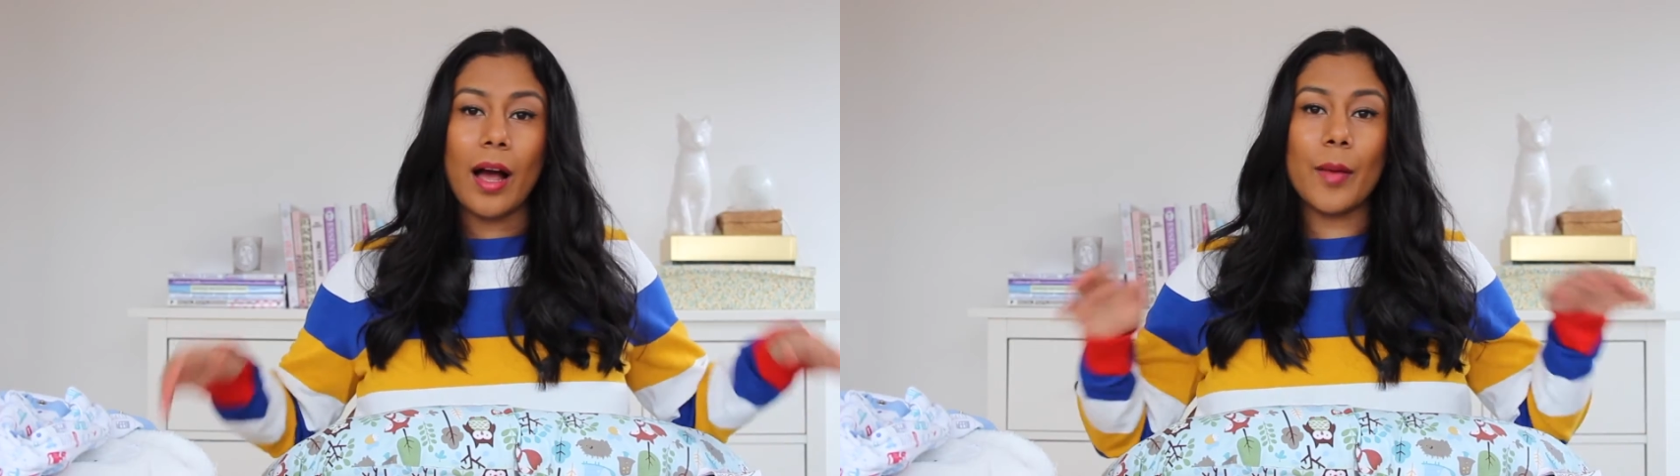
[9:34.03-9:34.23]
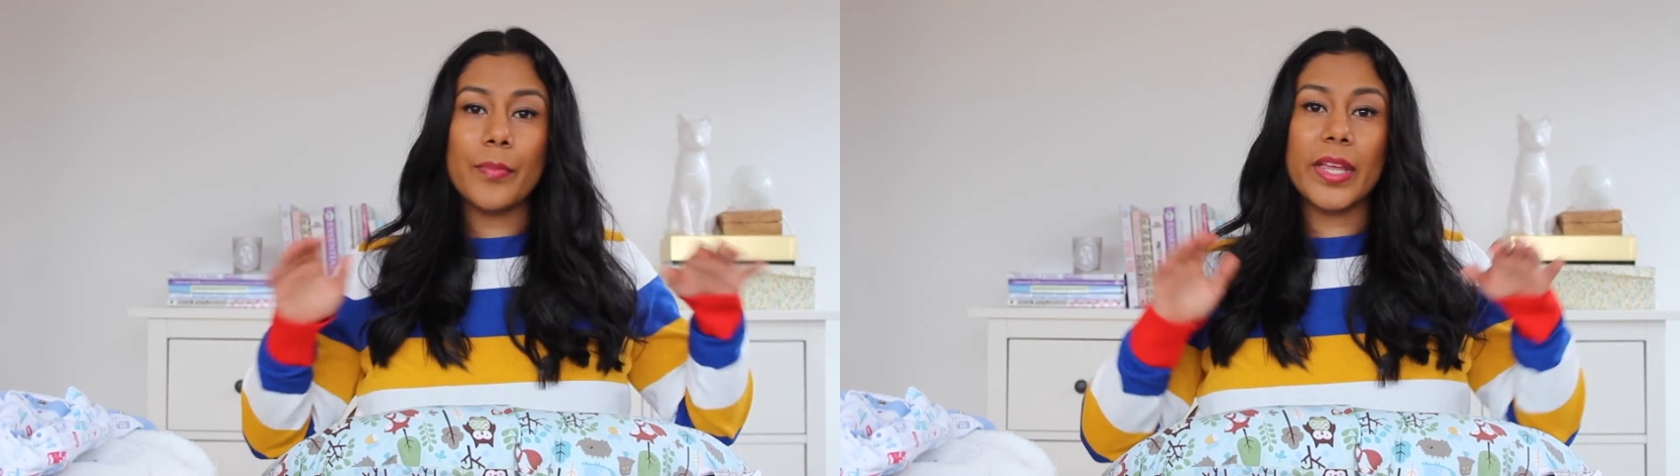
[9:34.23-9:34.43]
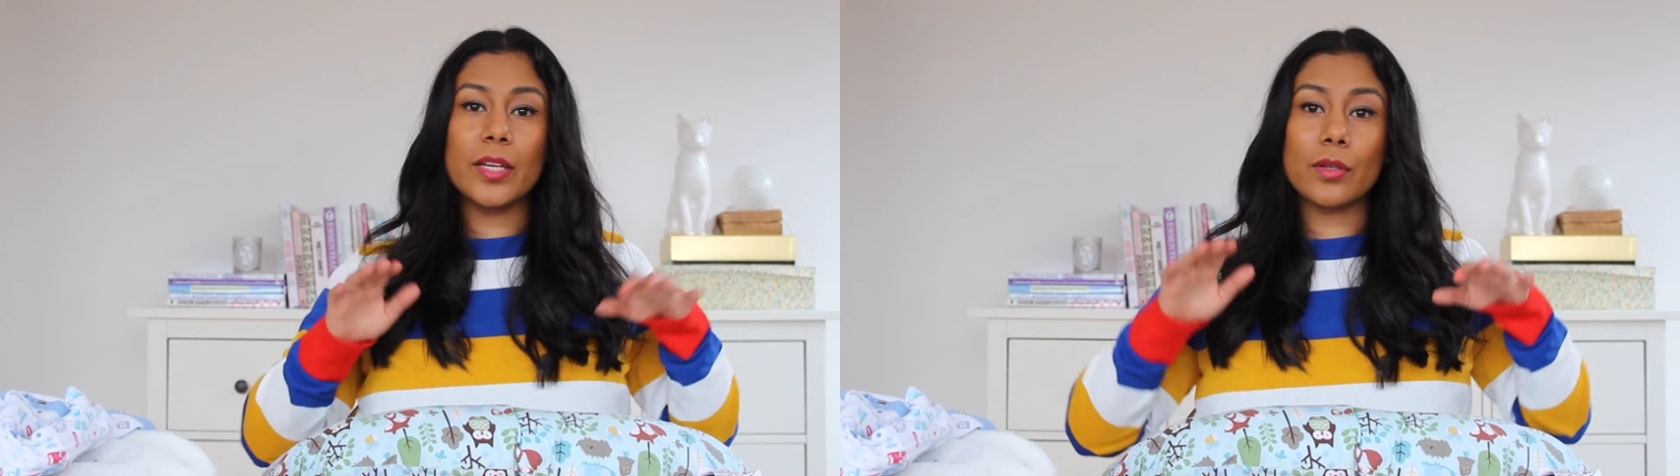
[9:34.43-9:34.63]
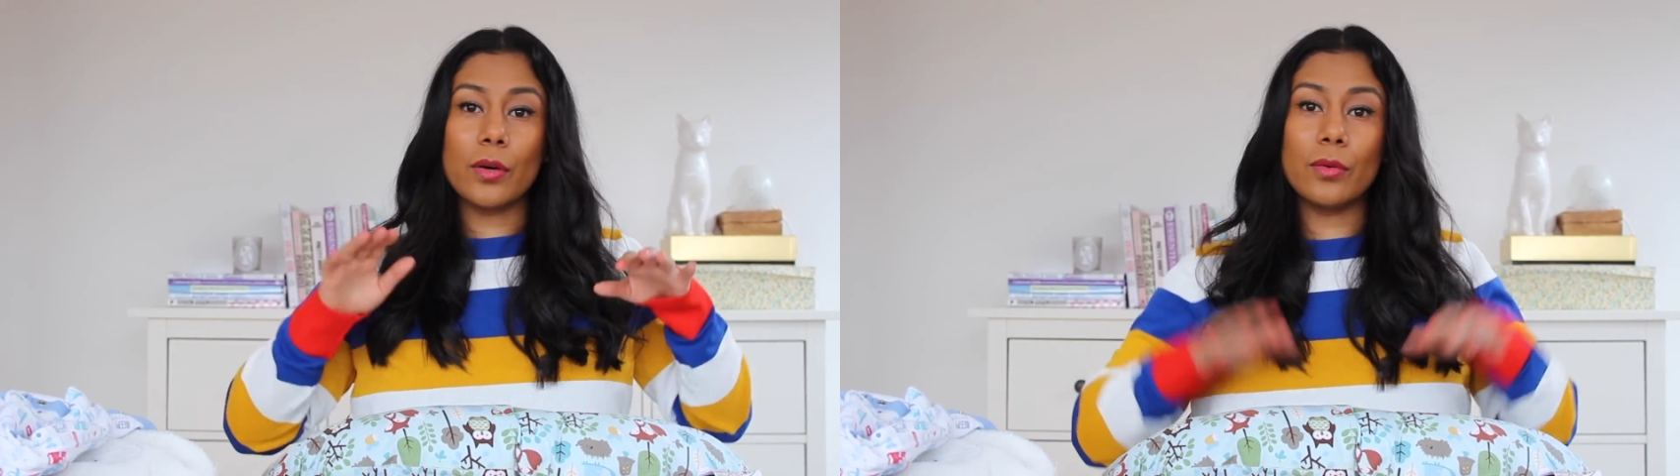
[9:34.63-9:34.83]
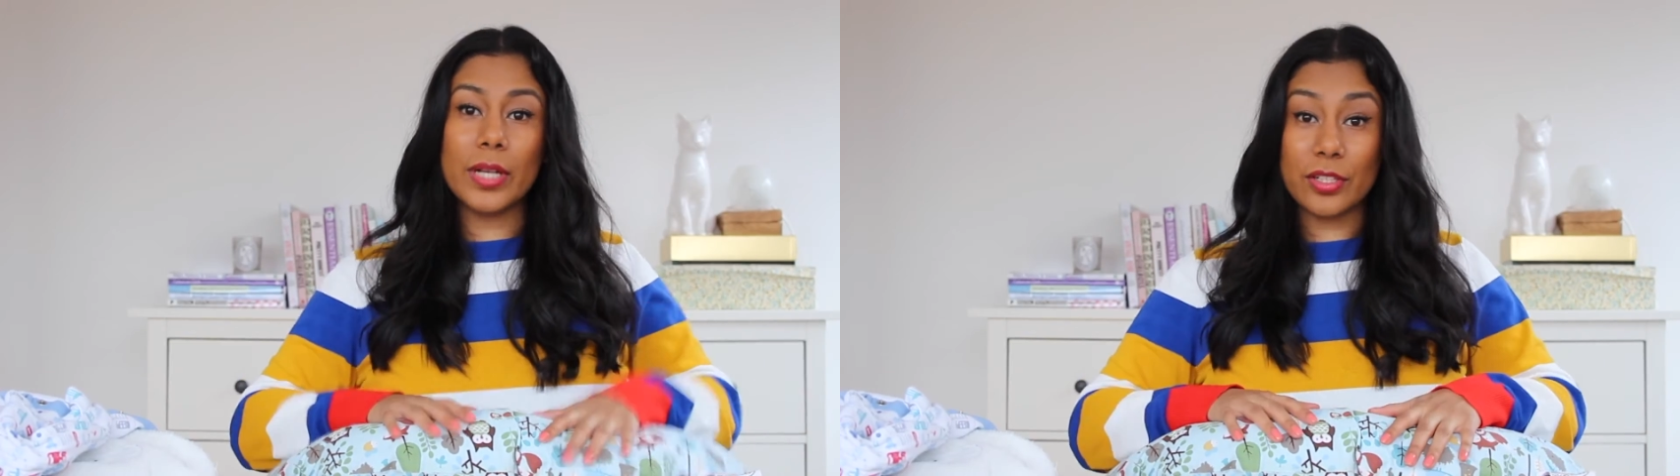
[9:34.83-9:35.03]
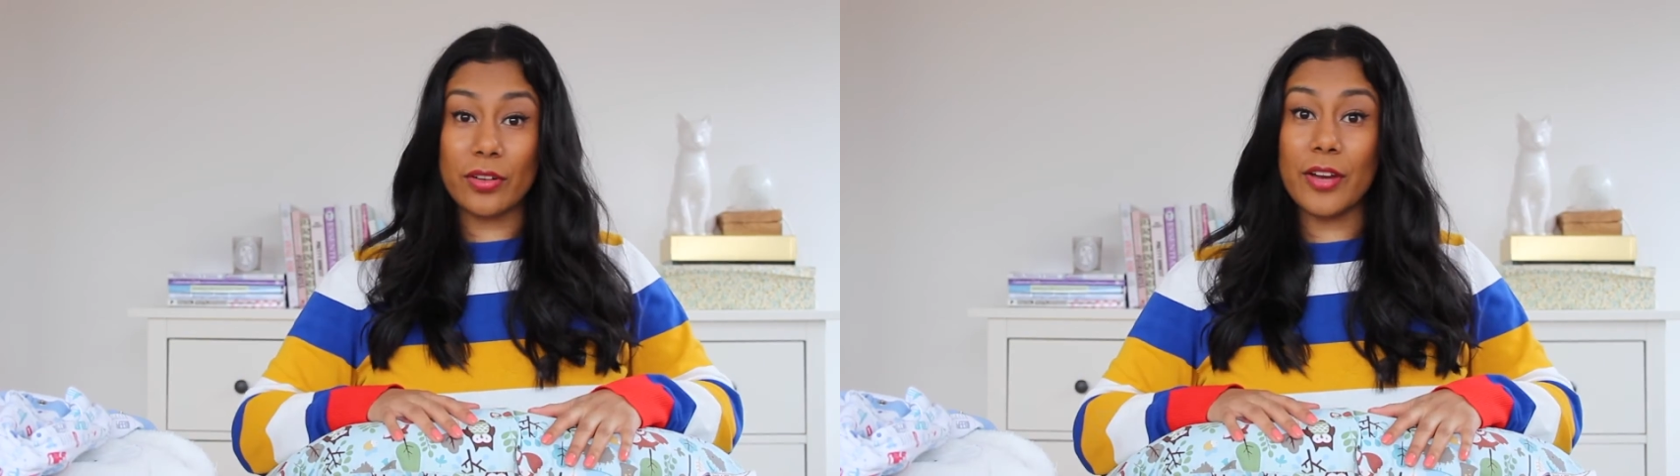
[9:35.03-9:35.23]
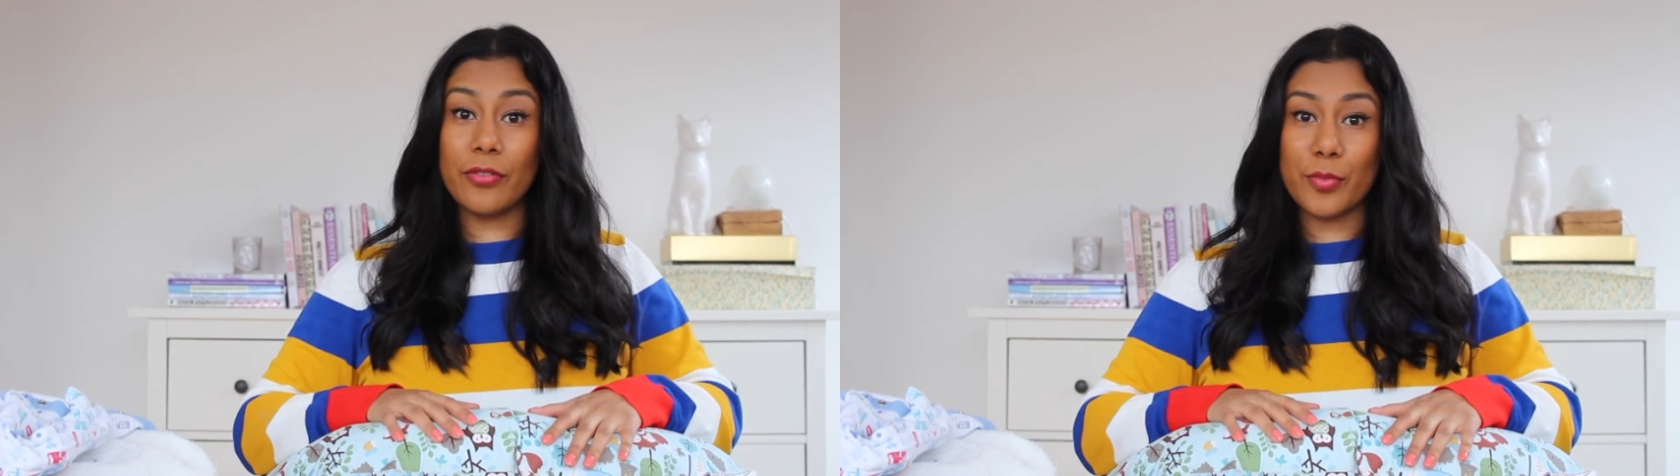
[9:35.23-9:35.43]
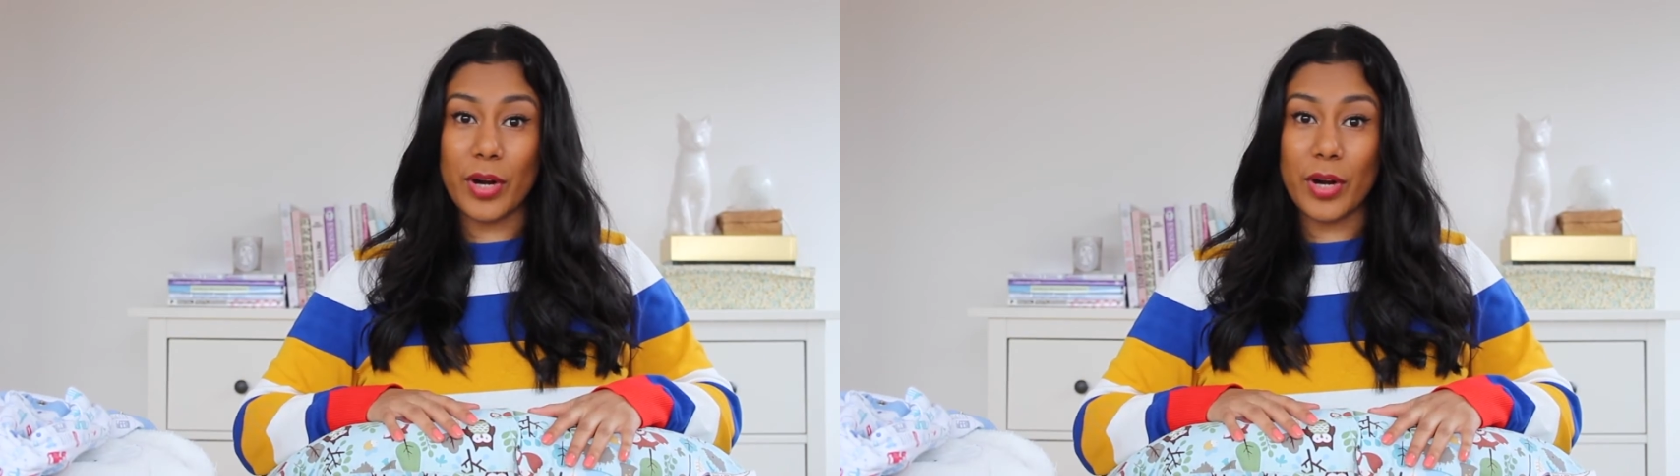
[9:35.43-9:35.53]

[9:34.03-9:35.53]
It's great for